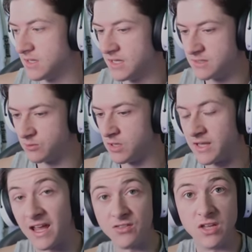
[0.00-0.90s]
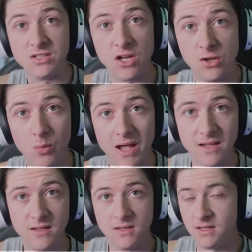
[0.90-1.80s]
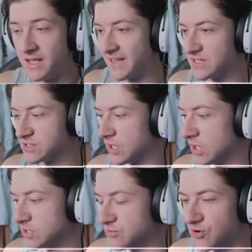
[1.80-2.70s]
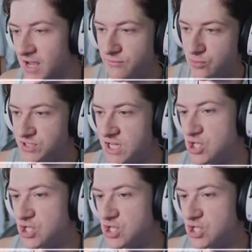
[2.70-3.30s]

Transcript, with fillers: And we are getting things underway against our London rivals,